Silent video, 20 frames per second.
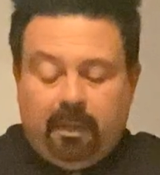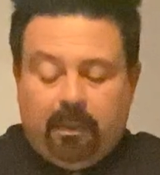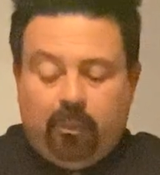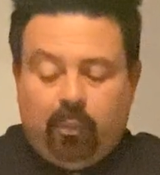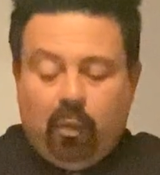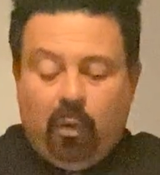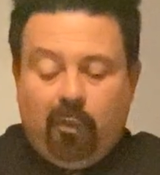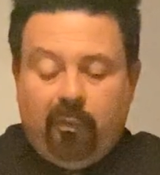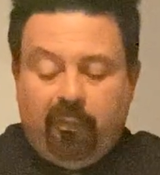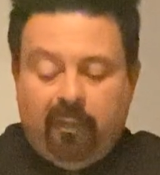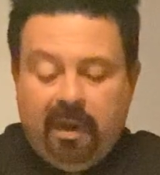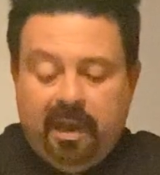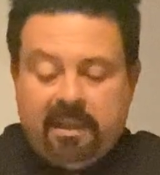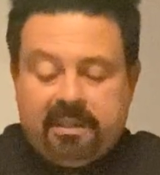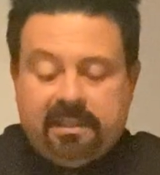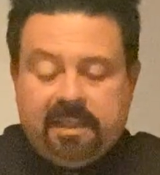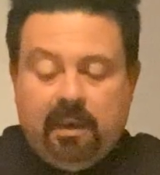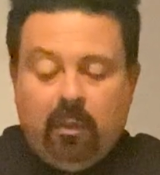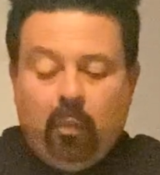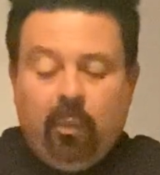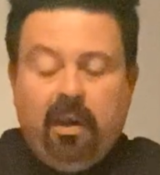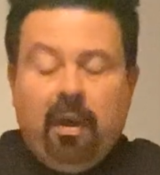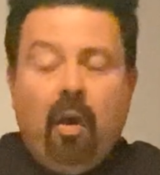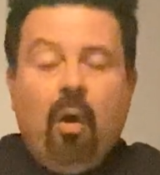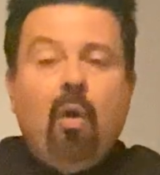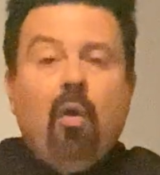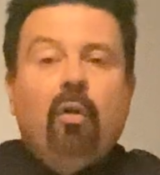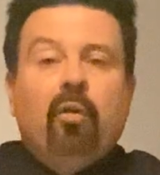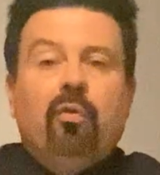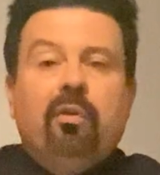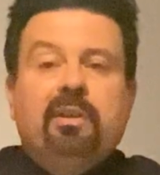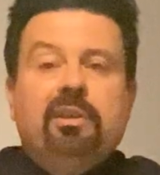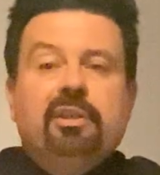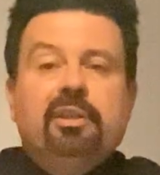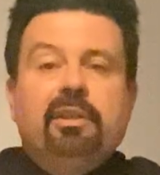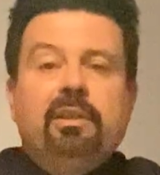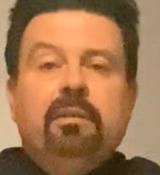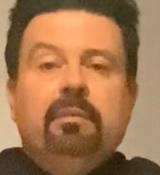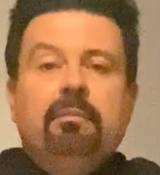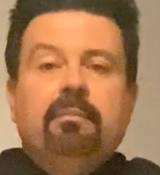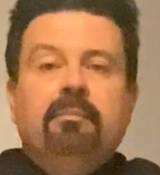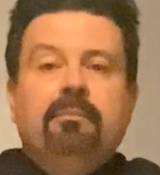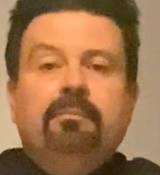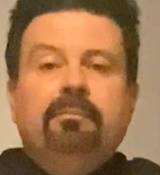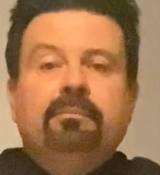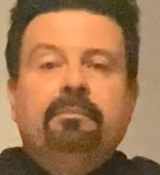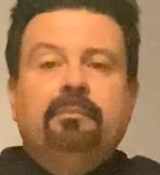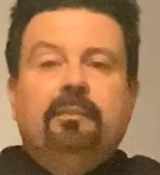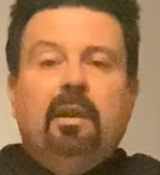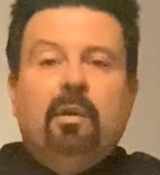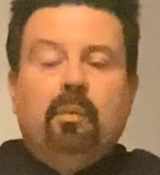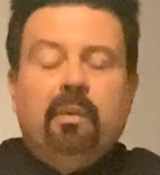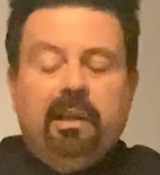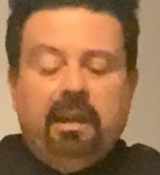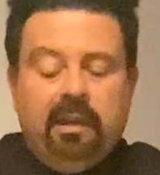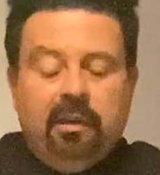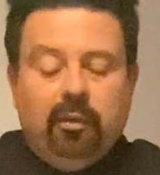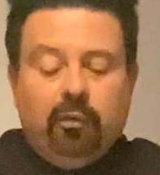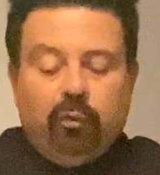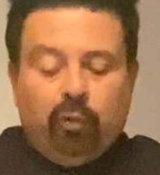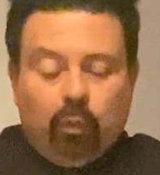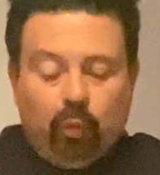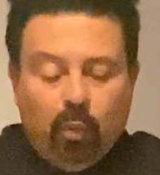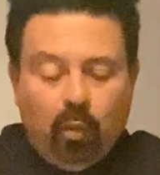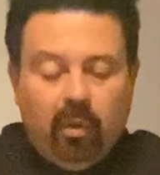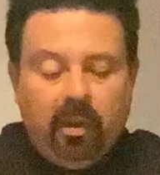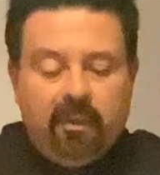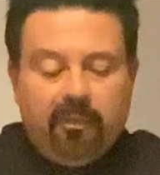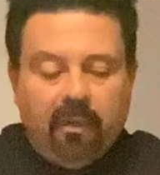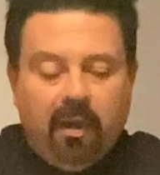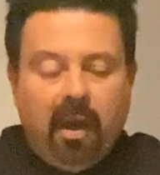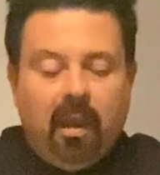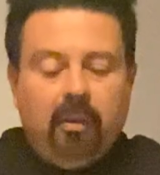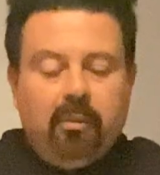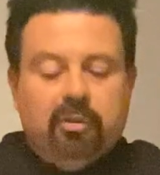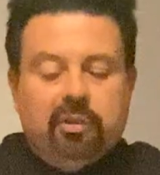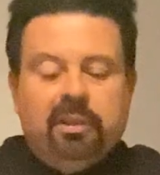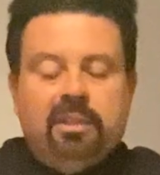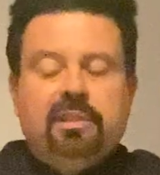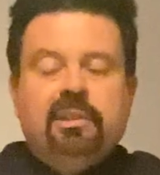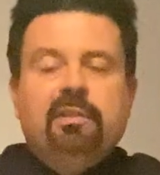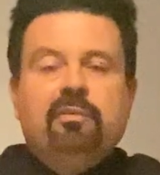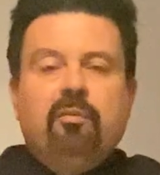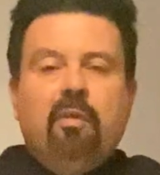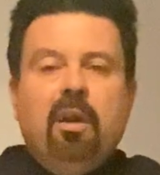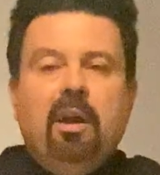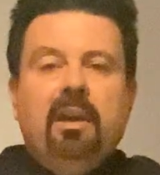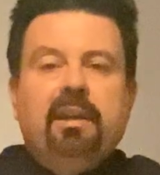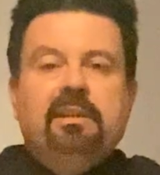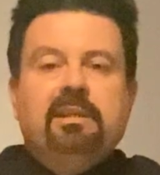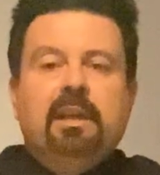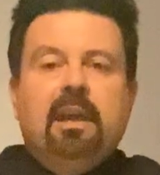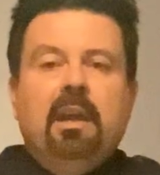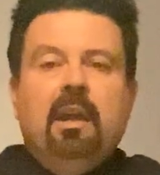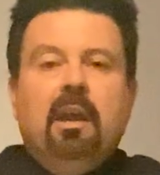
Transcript: profess that we are Christian, then we need to truly follow Jesus Christ.